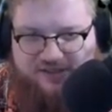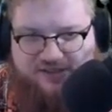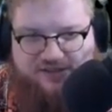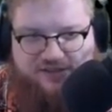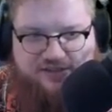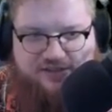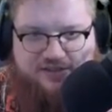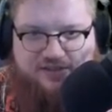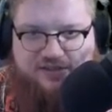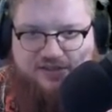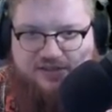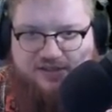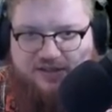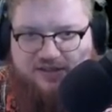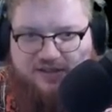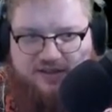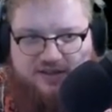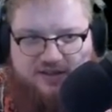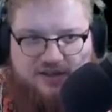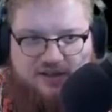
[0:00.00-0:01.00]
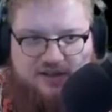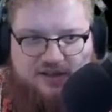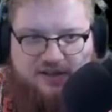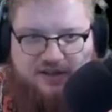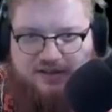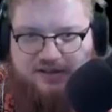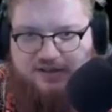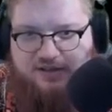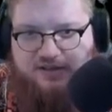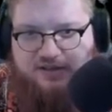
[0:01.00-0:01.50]

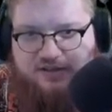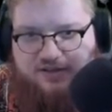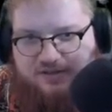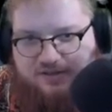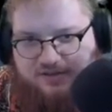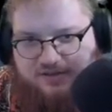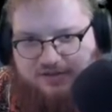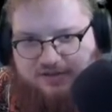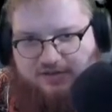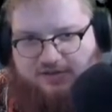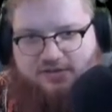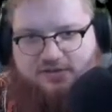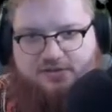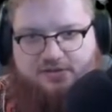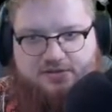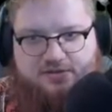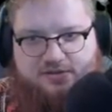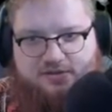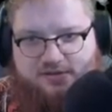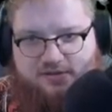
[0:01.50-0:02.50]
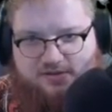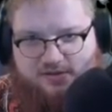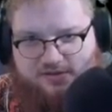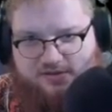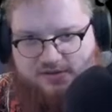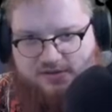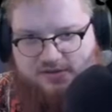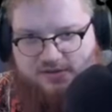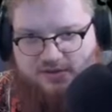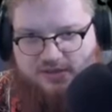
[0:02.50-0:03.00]

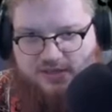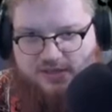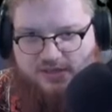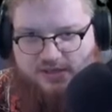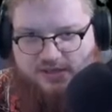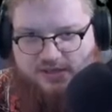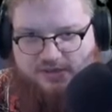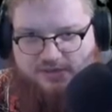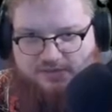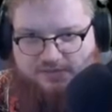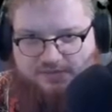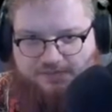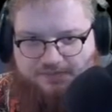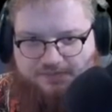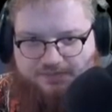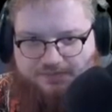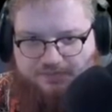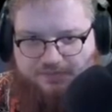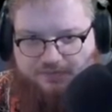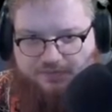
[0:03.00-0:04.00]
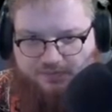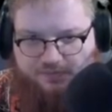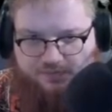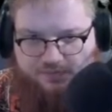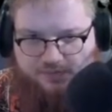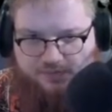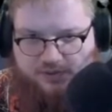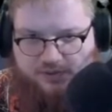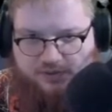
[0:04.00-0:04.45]
[no speech]